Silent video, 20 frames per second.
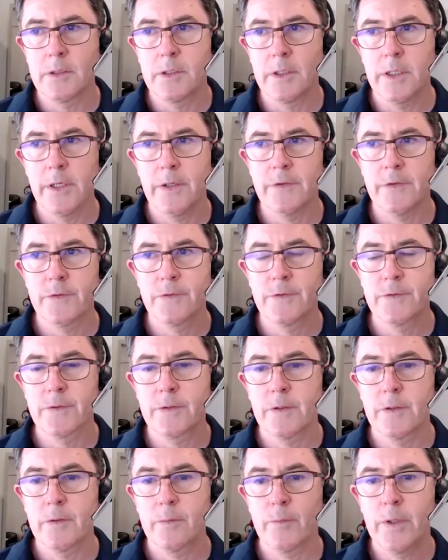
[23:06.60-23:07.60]
it's
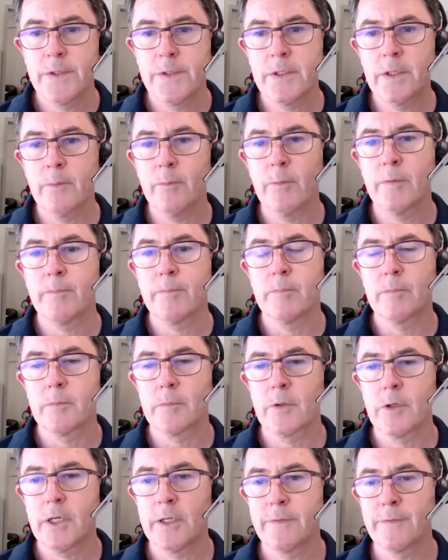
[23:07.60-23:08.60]
the reason that we've
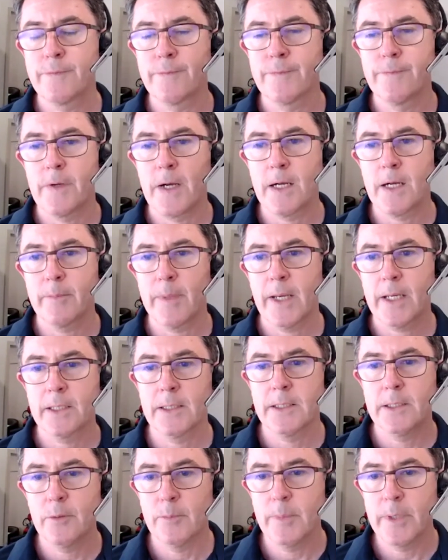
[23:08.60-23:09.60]
kind of hung back a
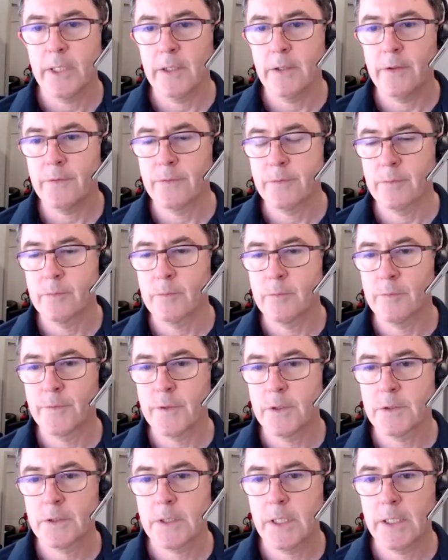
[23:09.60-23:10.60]
little bit is, well,
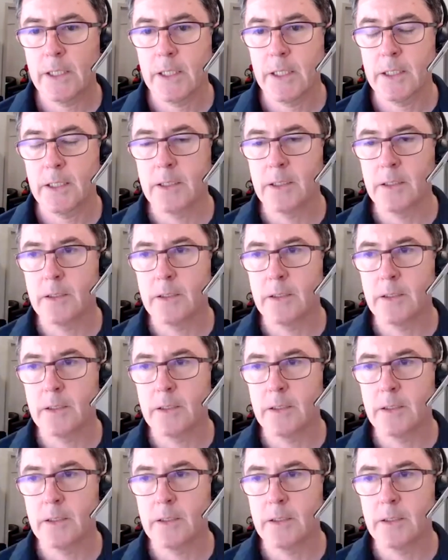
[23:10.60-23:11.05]
firstly, that